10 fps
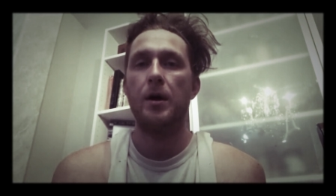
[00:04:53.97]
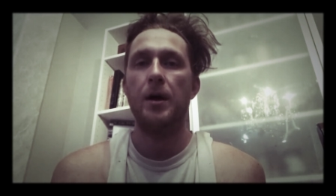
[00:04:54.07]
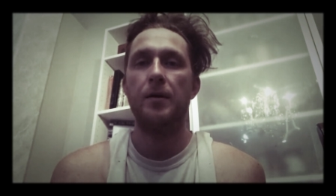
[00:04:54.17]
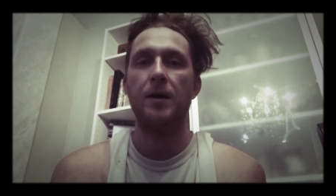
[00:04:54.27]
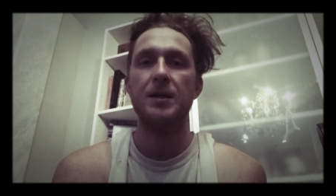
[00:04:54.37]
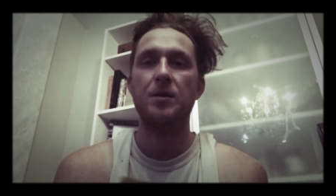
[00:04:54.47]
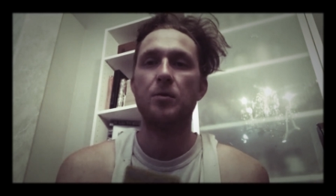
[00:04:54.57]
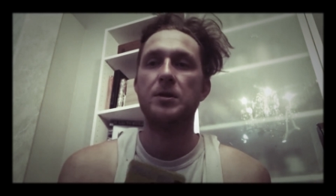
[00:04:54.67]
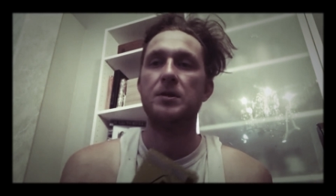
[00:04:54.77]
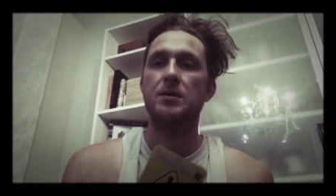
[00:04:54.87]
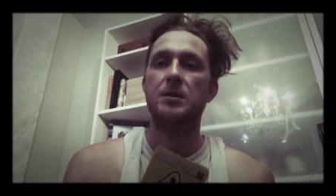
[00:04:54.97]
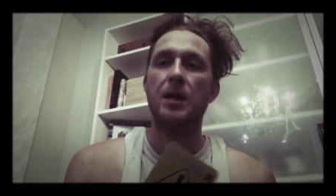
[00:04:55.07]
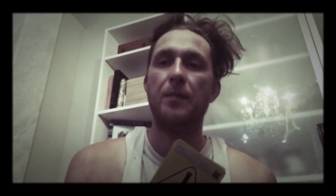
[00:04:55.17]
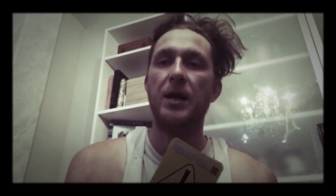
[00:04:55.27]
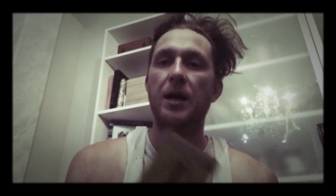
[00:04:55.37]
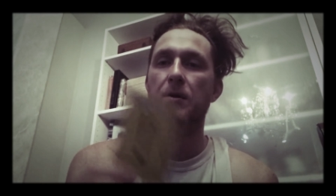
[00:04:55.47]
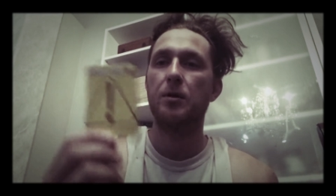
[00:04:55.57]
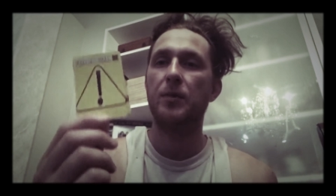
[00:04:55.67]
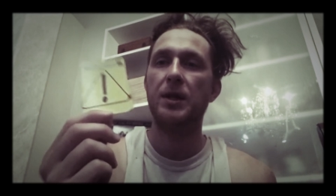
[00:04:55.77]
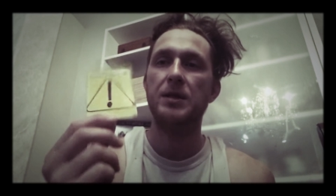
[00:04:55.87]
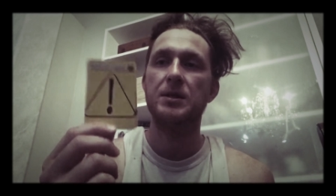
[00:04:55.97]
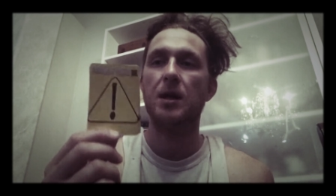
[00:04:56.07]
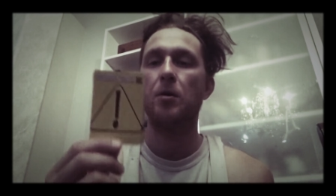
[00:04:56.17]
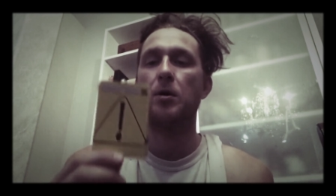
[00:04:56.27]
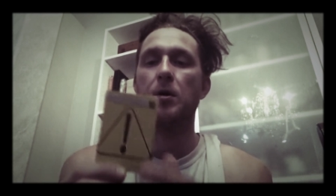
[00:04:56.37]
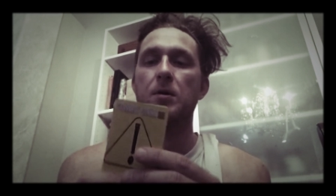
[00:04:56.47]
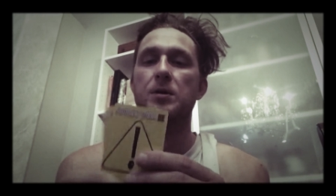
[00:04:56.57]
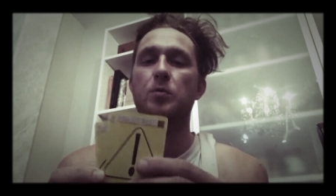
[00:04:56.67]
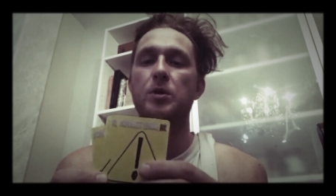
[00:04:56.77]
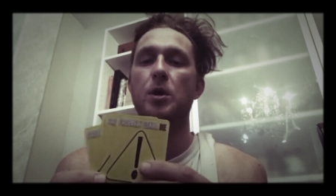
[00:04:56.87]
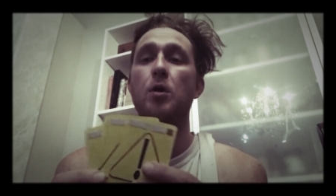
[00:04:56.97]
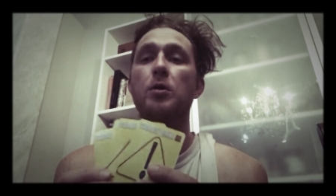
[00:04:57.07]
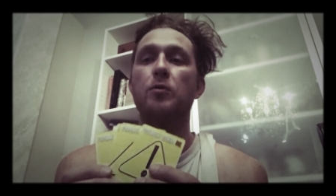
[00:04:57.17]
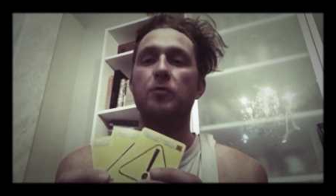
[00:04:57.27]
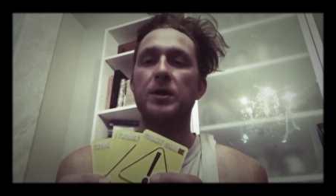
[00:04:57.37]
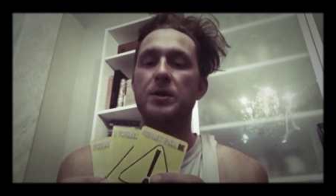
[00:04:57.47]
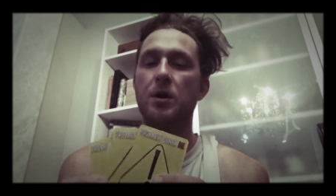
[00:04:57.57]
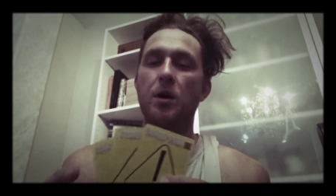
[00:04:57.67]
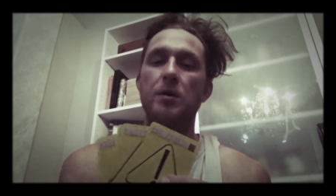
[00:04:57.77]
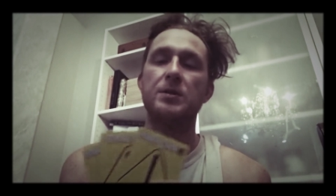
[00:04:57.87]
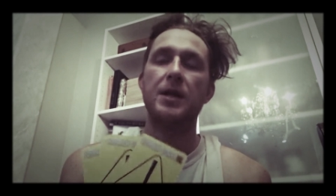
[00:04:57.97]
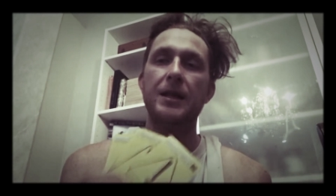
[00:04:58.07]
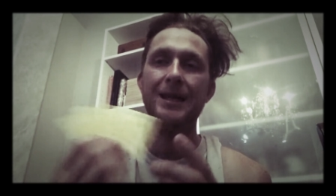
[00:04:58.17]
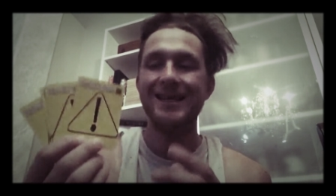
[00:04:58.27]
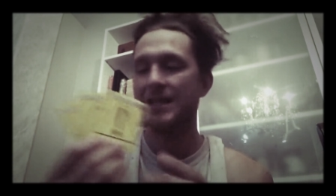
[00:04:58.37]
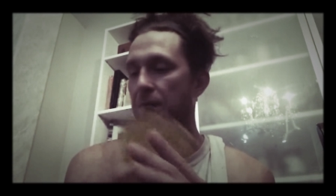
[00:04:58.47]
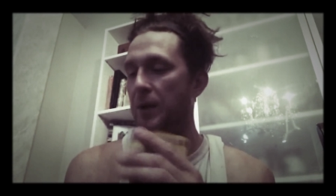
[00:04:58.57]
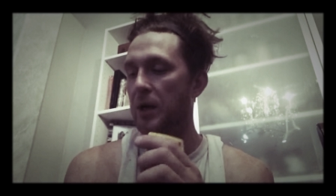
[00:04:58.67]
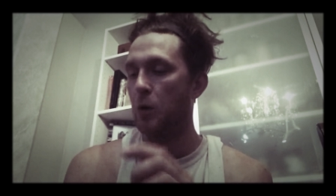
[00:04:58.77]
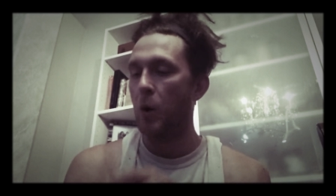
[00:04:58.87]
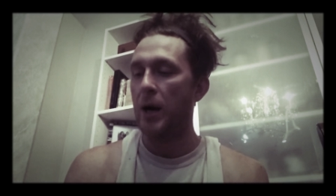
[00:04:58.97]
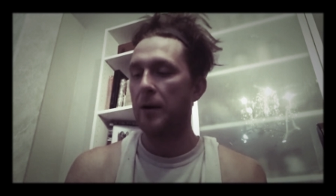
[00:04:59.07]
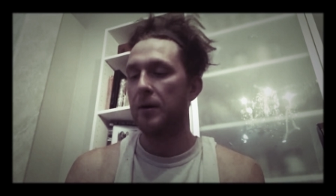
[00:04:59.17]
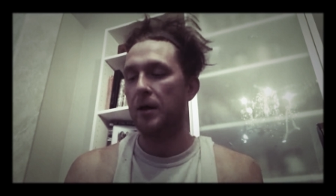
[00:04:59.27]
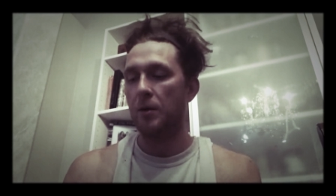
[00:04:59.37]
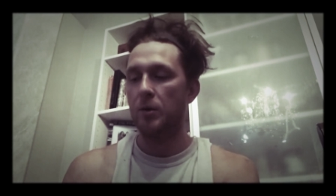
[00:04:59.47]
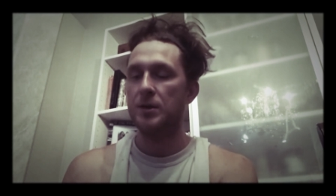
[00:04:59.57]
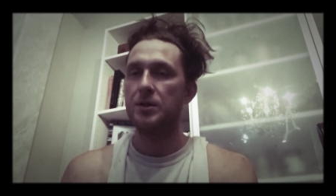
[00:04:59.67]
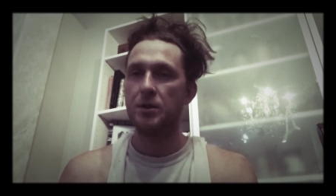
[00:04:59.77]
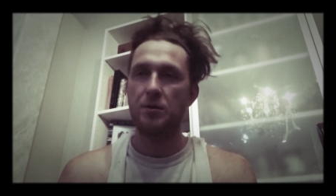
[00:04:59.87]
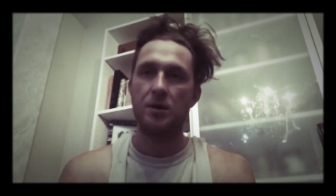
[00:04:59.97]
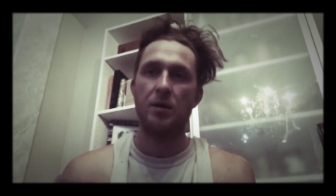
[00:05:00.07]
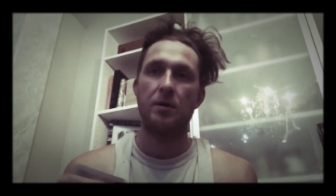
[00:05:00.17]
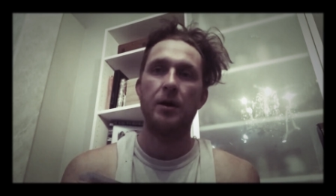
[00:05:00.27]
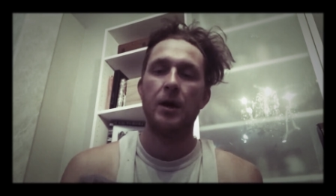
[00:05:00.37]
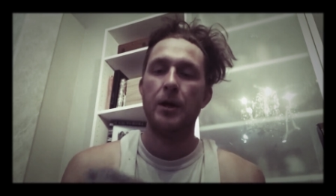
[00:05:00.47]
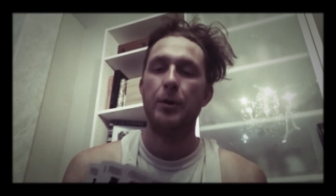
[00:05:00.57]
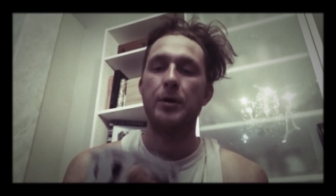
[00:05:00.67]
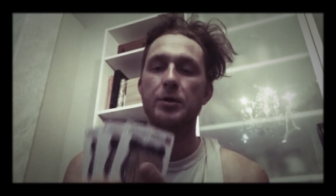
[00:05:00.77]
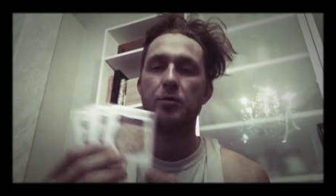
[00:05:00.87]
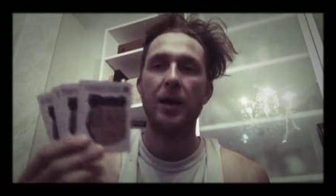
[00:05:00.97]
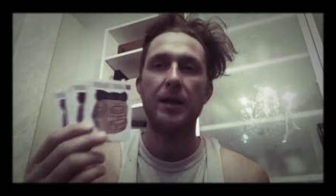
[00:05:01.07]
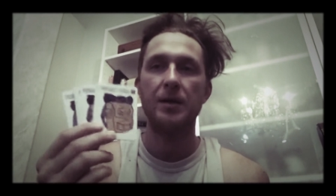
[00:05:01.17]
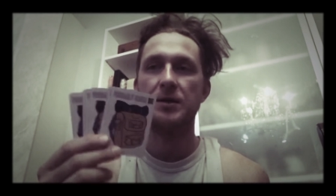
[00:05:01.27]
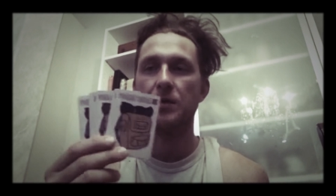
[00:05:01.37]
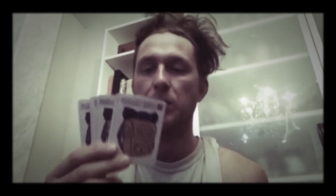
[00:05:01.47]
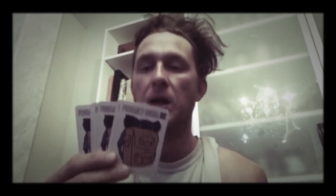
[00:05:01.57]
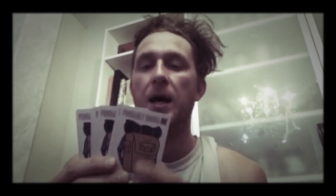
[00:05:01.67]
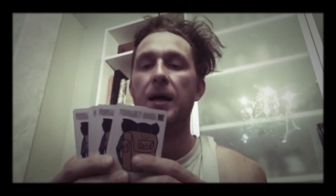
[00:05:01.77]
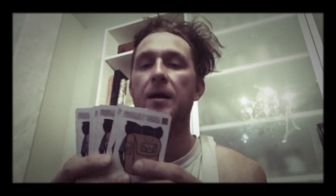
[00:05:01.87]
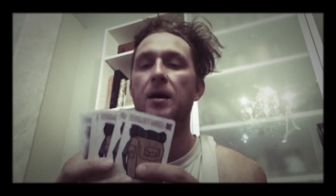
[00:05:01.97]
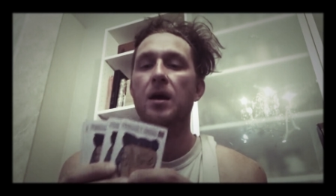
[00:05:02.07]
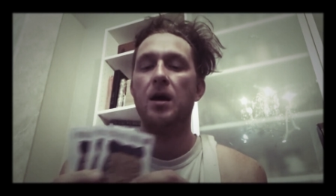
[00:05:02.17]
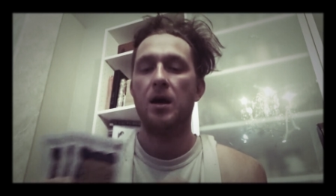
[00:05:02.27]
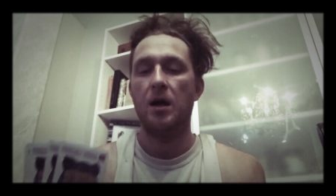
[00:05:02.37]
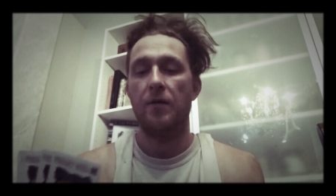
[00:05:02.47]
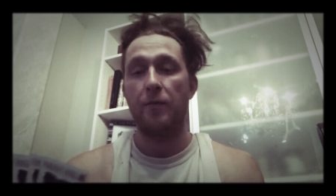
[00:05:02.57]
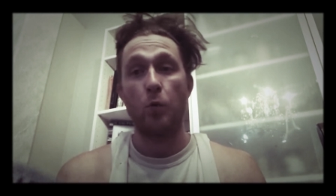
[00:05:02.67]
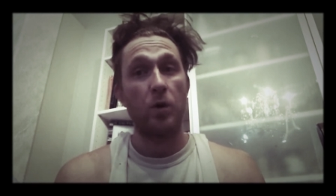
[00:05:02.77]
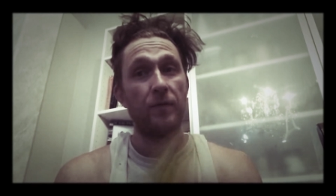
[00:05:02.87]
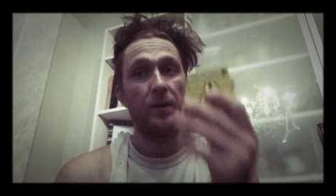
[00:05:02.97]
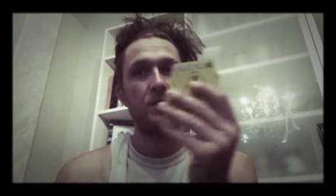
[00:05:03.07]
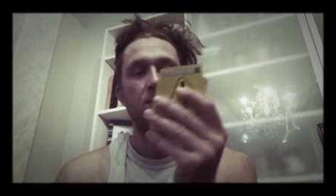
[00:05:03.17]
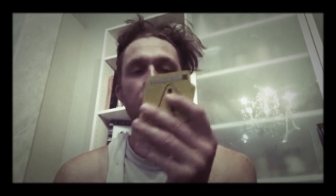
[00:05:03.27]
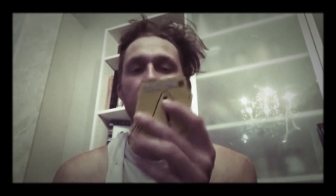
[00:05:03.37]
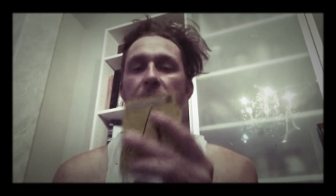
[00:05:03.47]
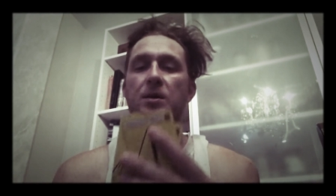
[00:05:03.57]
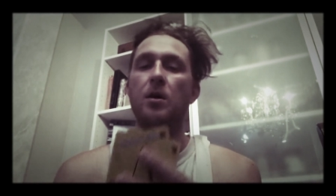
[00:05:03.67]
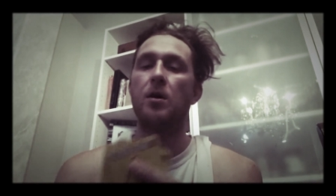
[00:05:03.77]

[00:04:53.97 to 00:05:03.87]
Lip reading: the last thing we're going to take a peek at are going to be these yellow cards, which are your risk cards, and these can be acquired once it's your turn. You can trade in a supply for one of these risk